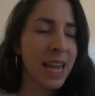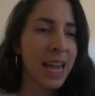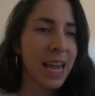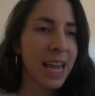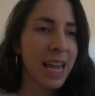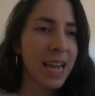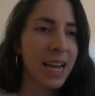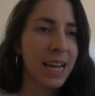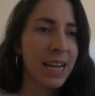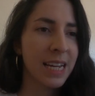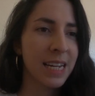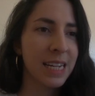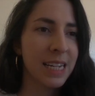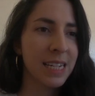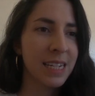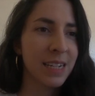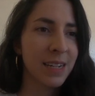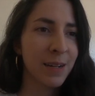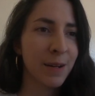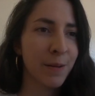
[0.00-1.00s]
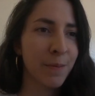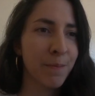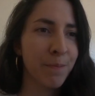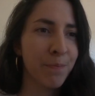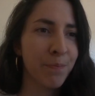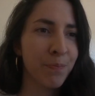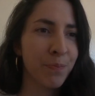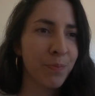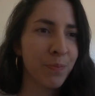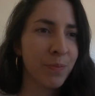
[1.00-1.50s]
and
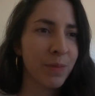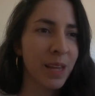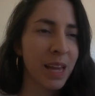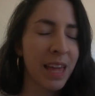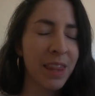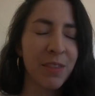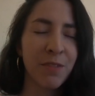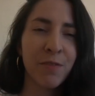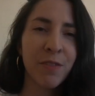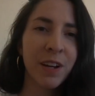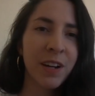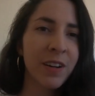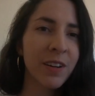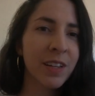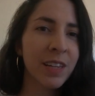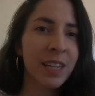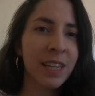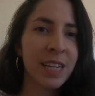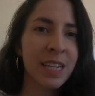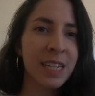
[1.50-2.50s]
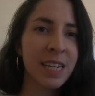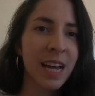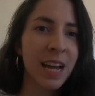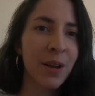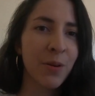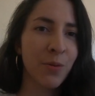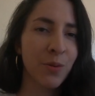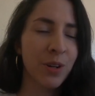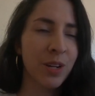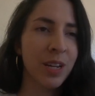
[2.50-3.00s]
at the very least,
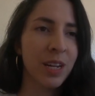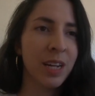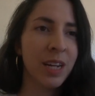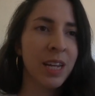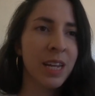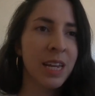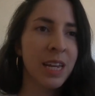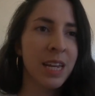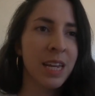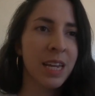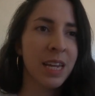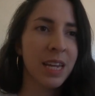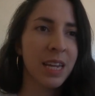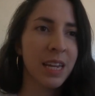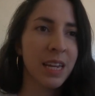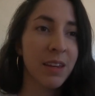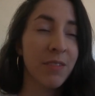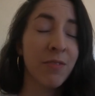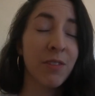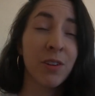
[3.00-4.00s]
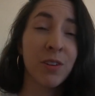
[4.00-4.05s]
I would, if